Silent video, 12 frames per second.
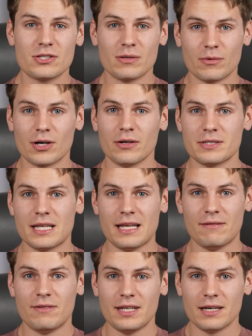this somewhere else that
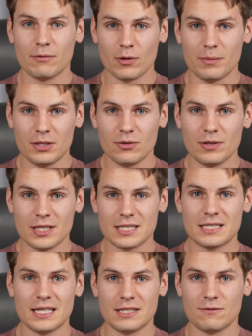Nvidia will be doing
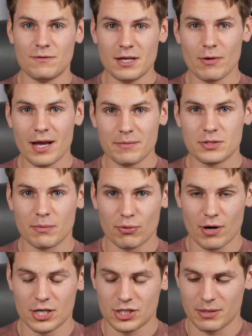this is VRAM
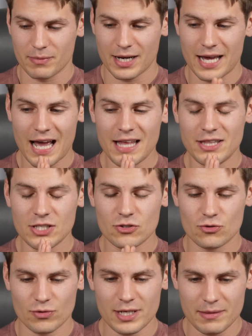suppression. But I had this
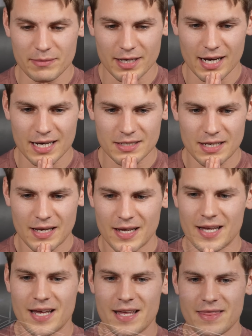dream, guys,
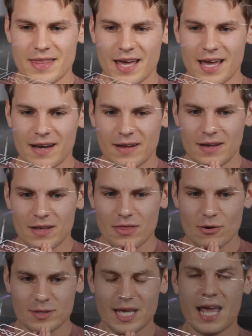that
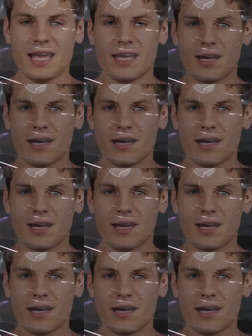there was eight